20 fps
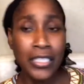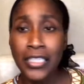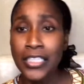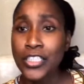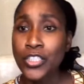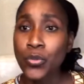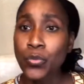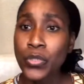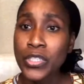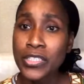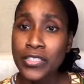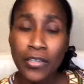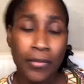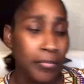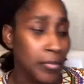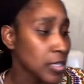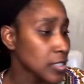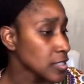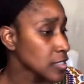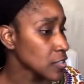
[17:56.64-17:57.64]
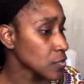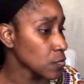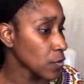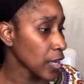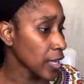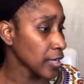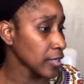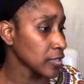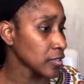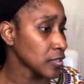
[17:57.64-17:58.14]
in the winter months
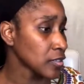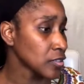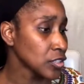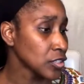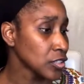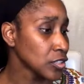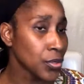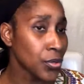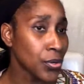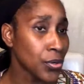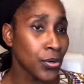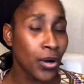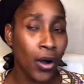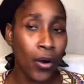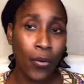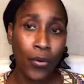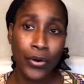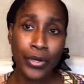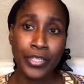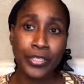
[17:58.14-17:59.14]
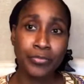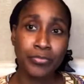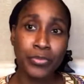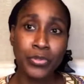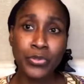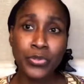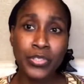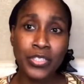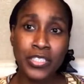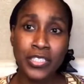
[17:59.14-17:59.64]
when, our
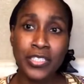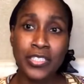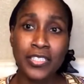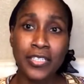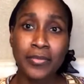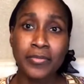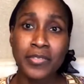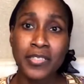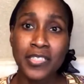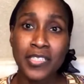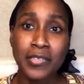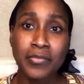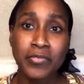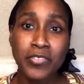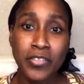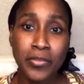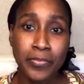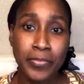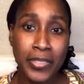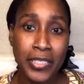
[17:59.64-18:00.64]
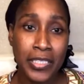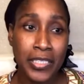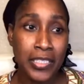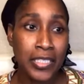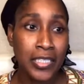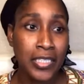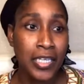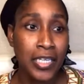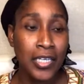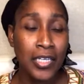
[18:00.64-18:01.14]
immune system seem to
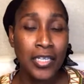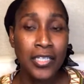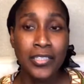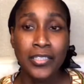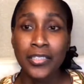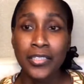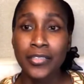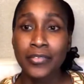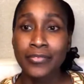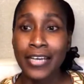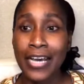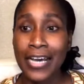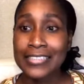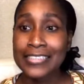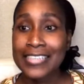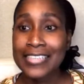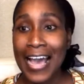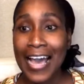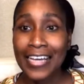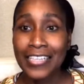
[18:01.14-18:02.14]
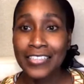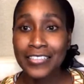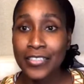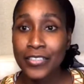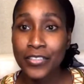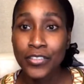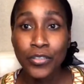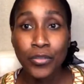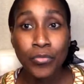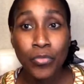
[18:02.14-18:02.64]
be
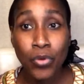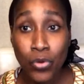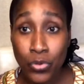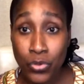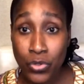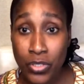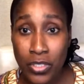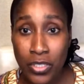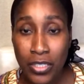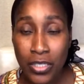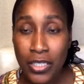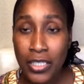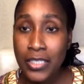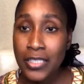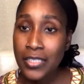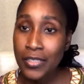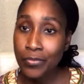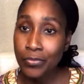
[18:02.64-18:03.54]
attacked the most. It's